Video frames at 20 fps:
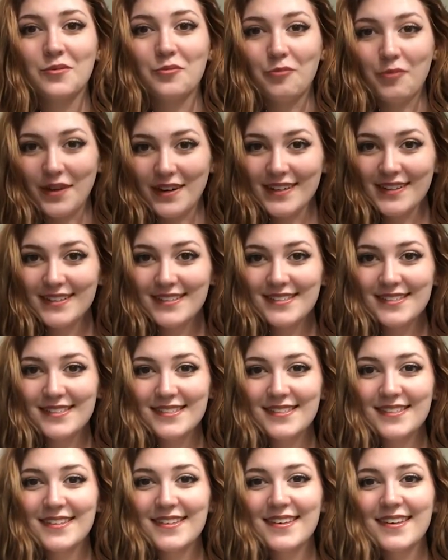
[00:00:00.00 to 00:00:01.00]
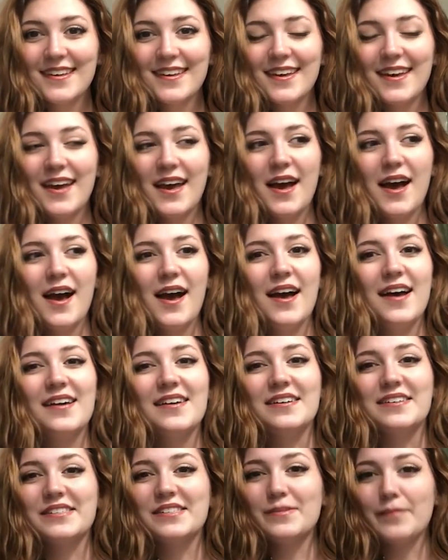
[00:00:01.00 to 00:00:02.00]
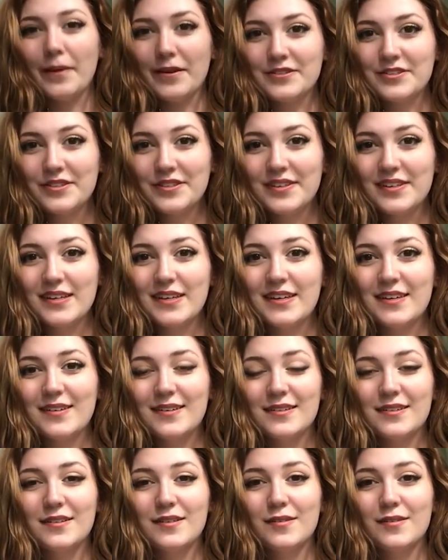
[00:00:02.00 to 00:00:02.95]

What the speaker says: wigs, especially